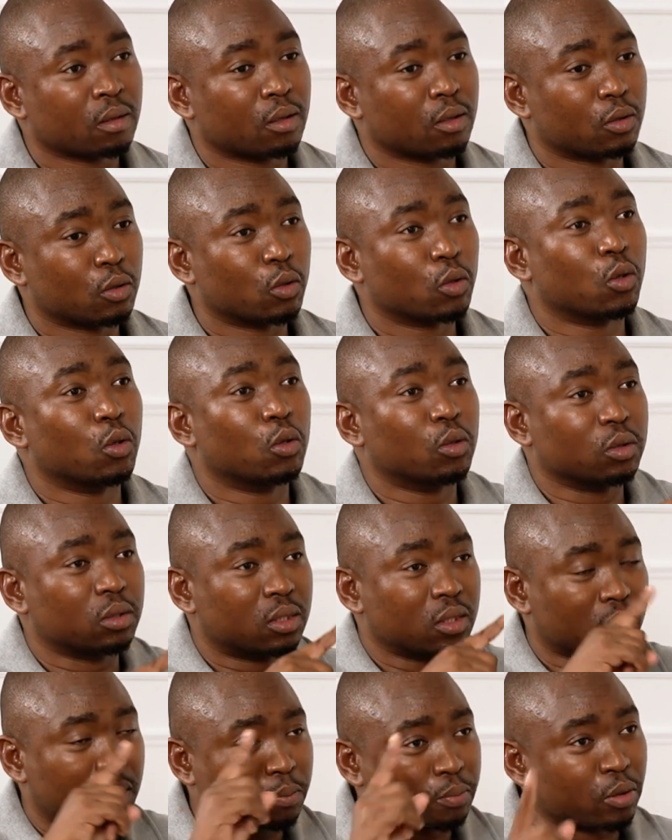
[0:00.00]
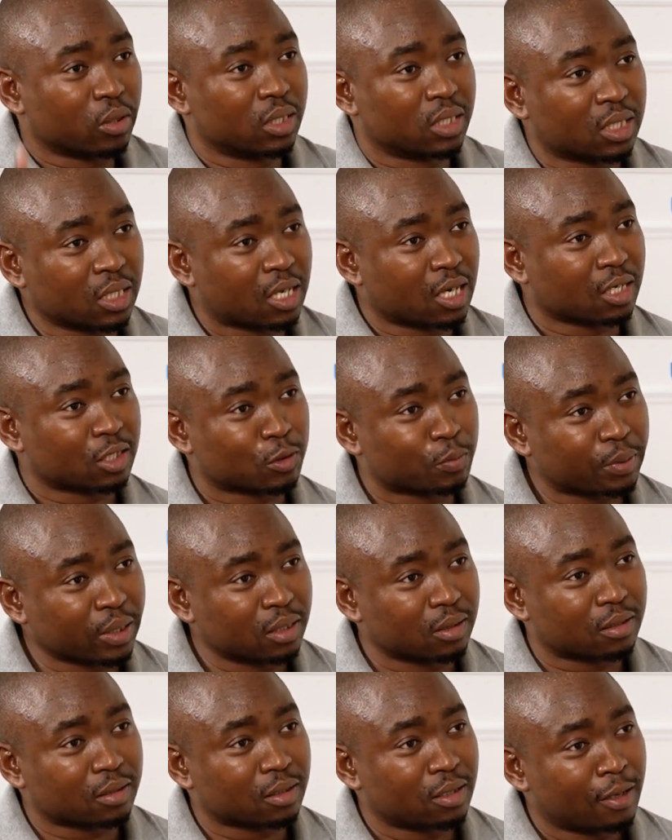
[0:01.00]
the political
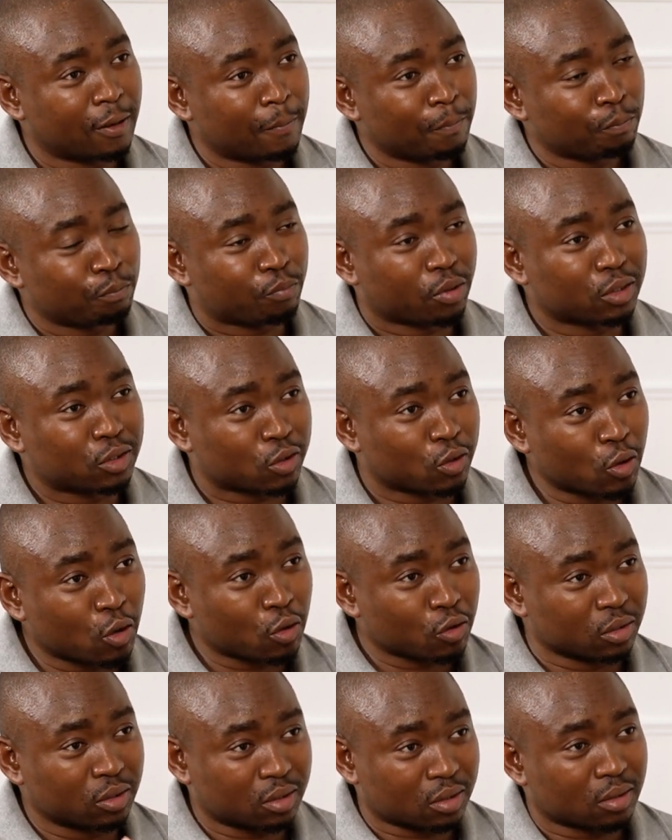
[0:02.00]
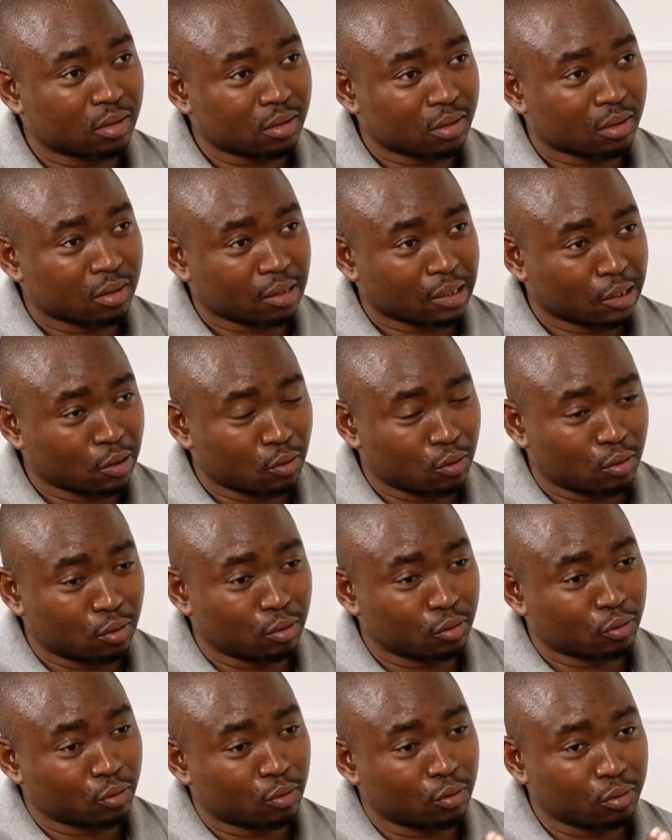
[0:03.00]
space. But yours,
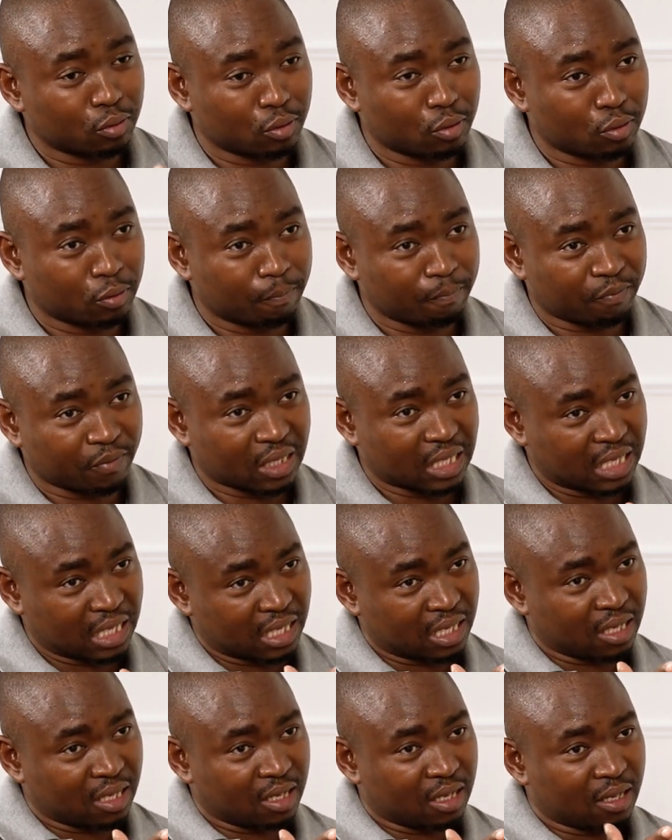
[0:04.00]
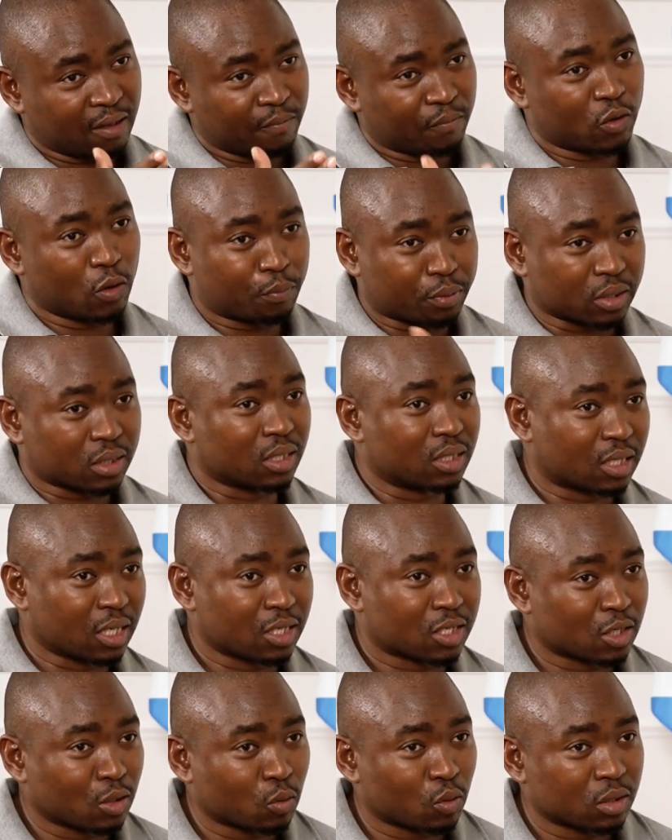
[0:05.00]
your
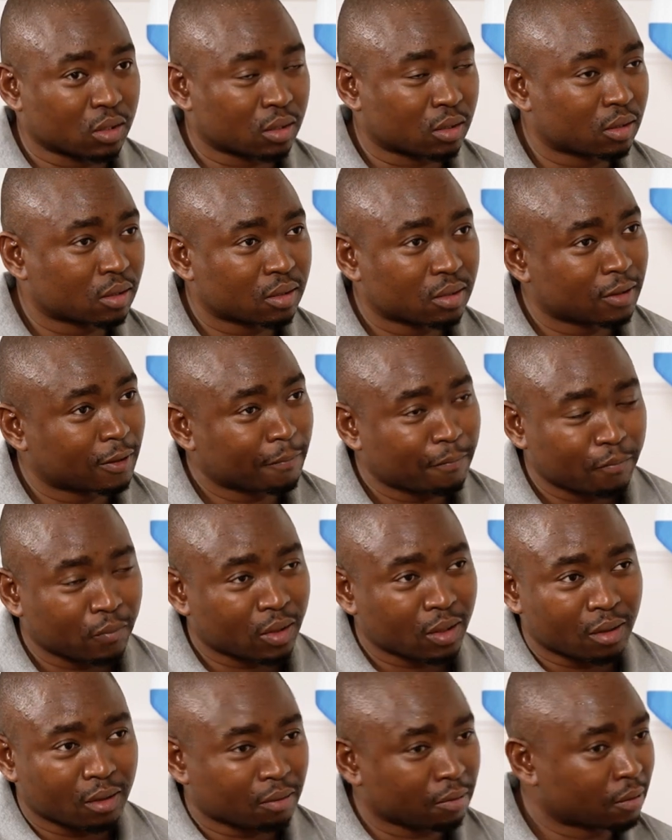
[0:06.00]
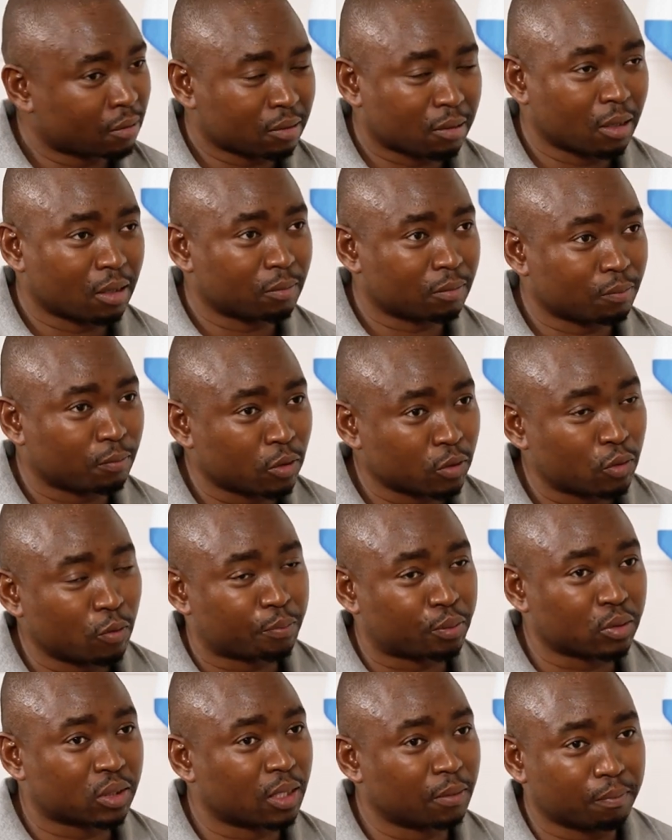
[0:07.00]
presentation was you
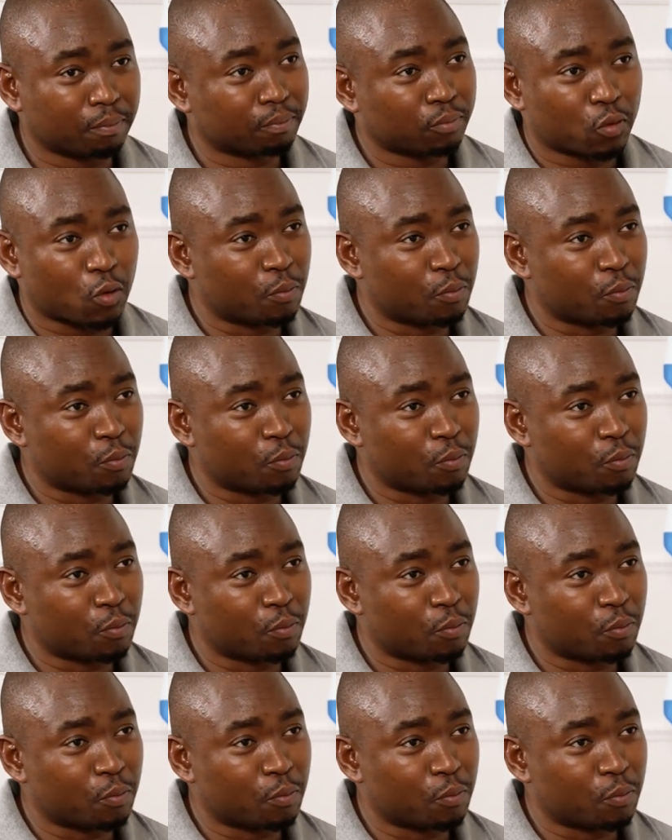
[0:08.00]
put them